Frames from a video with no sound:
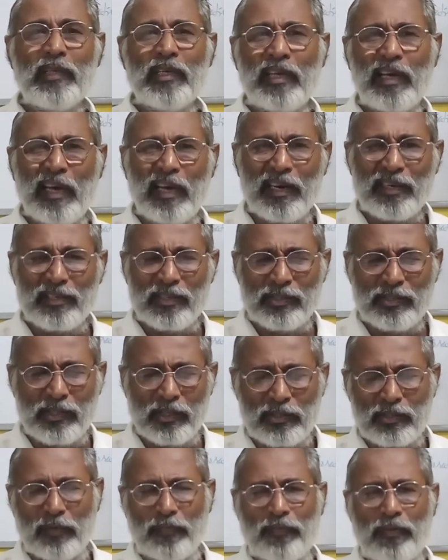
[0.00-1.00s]

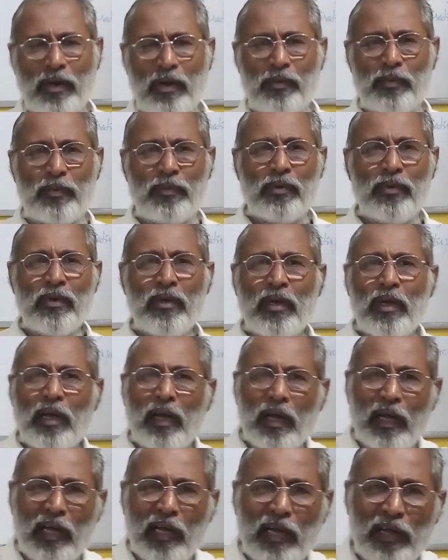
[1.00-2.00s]
characteristics of Rahu.
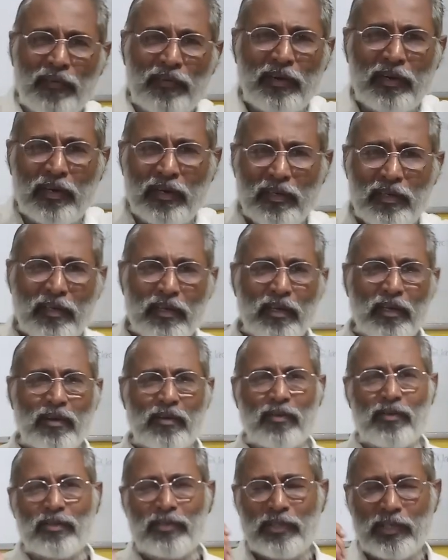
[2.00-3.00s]
I have written here
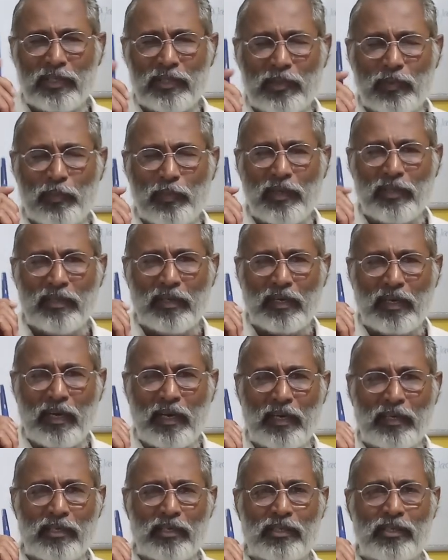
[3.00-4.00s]
around 6 major
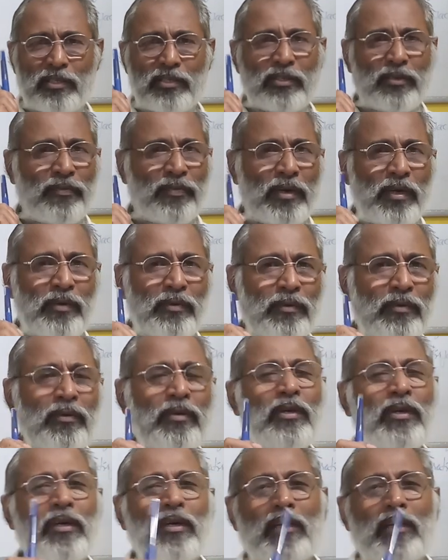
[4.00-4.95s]
characteristics of Rahu.